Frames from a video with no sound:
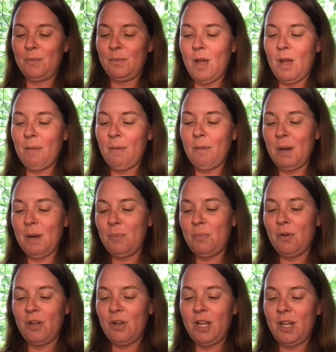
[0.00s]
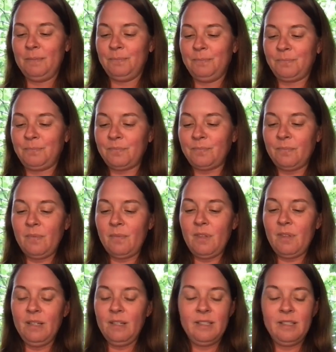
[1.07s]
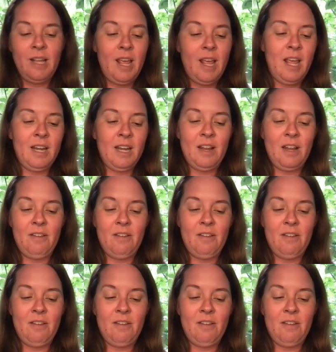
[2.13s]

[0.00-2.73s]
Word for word: So I'm going to put 10